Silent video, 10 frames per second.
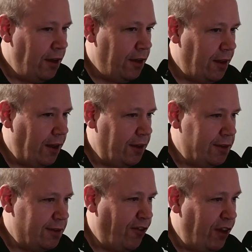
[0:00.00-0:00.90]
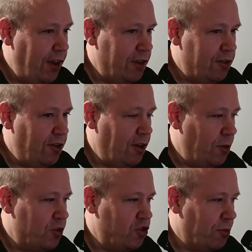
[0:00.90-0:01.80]
that it's feeding to the
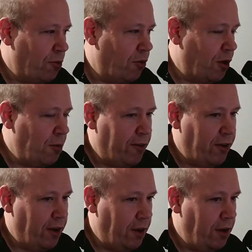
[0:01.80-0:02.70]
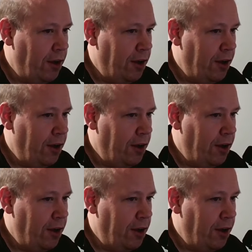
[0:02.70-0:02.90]
original program over here.